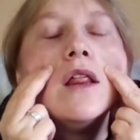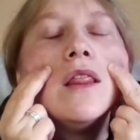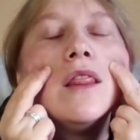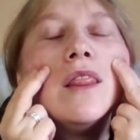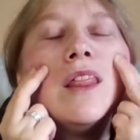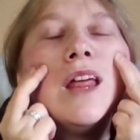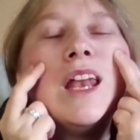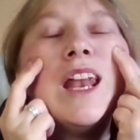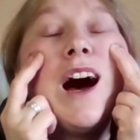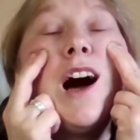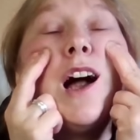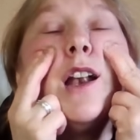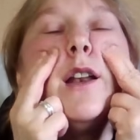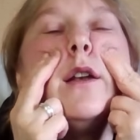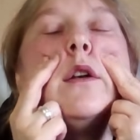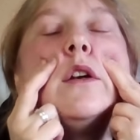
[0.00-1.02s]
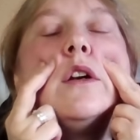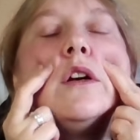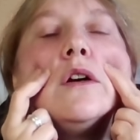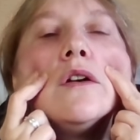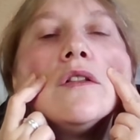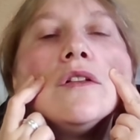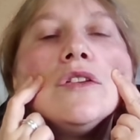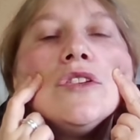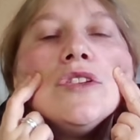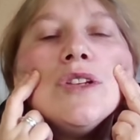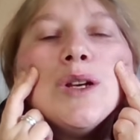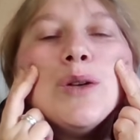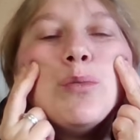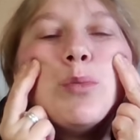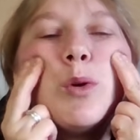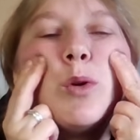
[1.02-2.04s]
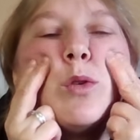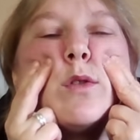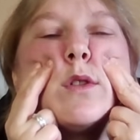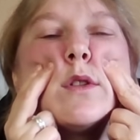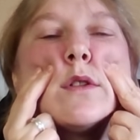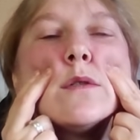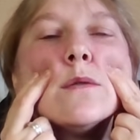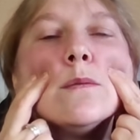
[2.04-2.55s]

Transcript: Then under the cheekbones,